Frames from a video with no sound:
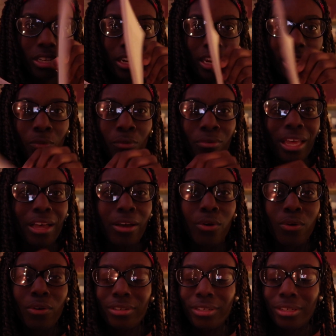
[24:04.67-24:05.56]
tonight without
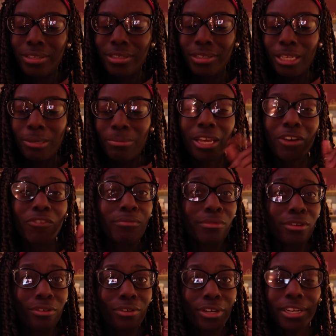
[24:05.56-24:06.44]
going to sleep, that would
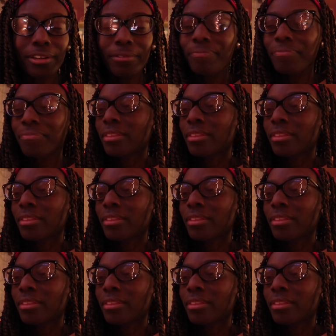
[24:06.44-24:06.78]
be great.